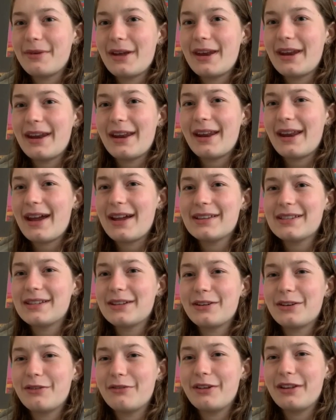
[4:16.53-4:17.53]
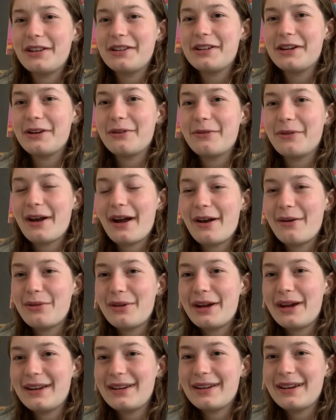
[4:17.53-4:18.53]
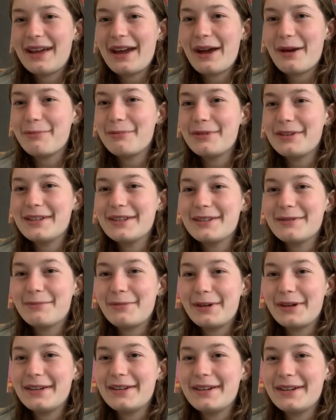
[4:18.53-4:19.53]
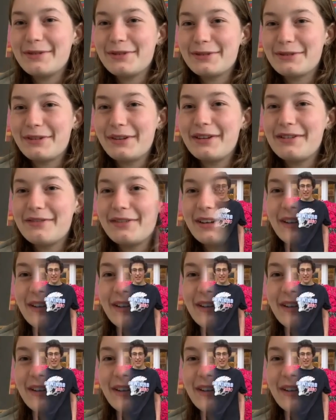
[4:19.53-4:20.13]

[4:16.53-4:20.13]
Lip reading: and I still don't really know how that happened, but it was really fun.